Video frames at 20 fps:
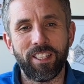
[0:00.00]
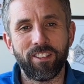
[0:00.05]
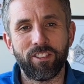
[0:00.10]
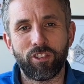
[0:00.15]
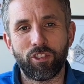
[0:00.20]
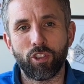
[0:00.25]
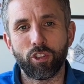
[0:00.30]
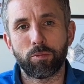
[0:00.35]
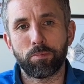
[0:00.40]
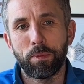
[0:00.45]

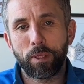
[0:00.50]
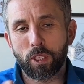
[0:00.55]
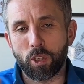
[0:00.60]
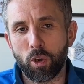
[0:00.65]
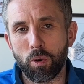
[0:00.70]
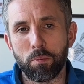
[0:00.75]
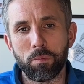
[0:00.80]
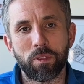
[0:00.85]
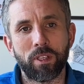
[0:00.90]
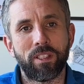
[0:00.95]
just
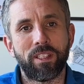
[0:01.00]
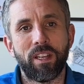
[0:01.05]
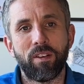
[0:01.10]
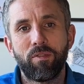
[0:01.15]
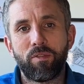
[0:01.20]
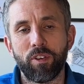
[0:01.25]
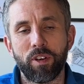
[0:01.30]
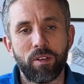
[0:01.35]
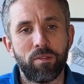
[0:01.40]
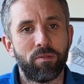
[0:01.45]
becomes a
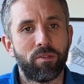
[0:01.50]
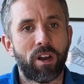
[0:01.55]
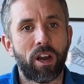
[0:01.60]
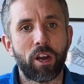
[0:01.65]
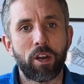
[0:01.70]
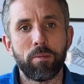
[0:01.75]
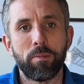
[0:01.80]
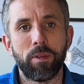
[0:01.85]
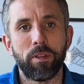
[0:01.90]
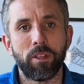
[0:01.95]
different
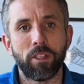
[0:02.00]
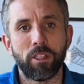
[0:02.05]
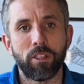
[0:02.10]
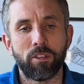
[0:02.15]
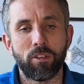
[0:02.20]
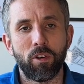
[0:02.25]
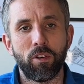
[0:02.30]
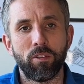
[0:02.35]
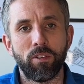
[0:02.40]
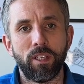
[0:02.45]
environment that you
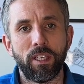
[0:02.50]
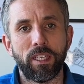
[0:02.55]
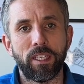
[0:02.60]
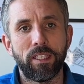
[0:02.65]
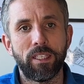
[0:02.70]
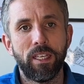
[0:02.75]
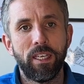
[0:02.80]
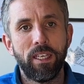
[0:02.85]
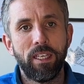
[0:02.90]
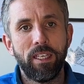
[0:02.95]
don't
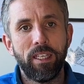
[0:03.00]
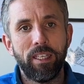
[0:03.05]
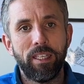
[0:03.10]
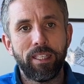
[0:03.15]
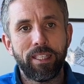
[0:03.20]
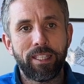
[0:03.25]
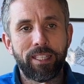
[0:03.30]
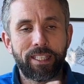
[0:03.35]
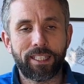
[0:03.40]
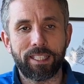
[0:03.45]
need.
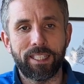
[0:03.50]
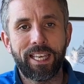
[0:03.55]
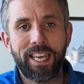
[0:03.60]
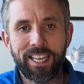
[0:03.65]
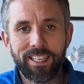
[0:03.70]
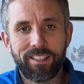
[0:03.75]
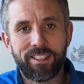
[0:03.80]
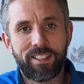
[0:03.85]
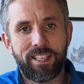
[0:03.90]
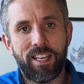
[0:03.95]

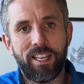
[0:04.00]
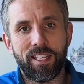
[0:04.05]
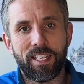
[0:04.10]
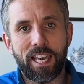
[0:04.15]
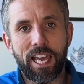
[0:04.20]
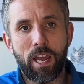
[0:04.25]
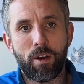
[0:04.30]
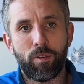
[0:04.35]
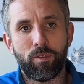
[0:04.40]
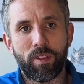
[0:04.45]
Kids take
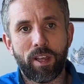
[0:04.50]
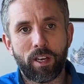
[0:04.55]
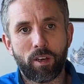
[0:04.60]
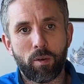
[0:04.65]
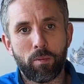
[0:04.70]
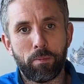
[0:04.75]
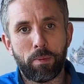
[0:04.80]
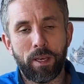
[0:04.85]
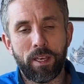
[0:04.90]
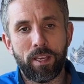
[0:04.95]
care of that
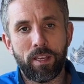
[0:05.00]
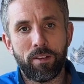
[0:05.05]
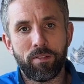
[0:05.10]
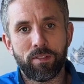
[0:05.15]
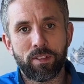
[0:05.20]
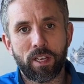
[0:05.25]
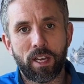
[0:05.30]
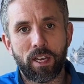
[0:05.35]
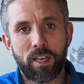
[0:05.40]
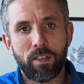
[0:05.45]
competitive
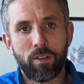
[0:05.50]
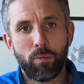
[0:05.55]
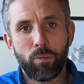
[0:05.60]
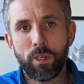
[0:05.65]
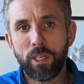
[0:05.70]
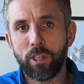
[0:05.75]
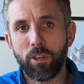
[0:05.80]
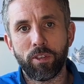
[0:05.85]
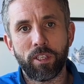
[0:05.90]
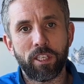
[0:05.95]
side.
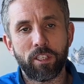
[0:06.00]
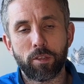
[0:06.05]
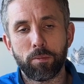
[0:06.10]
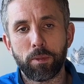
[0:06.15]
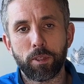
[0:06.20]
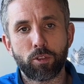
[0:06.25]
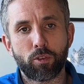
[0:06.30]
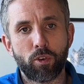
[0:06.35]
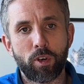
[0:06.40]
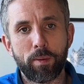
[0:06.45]
We don't need to be
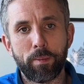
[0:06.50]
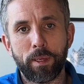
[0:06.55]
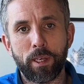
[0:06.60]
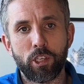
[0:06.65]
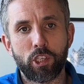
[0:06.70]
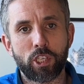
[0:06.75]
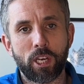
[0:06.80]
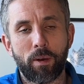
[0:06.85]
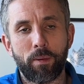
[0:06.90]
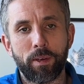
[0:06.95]
screaming
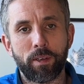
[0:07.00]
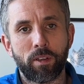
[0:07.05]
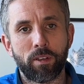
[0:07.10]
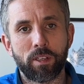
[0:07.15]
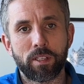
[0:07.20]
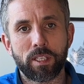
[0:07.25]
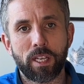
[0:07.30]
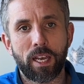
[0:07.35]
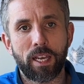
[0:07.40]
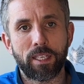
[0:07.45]
and shouting on the
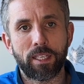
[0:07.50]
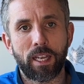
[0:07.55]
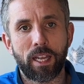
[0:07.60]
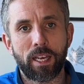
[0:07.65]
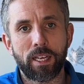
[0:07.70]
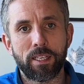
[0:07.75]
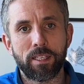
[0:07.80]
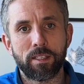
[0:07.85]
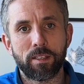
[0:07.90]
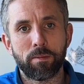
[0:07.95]

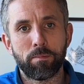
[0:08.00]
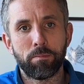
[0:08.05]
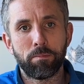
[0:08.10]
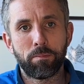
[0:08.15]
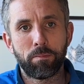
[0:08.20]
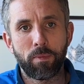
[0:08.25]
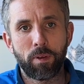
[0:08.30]
sidelines and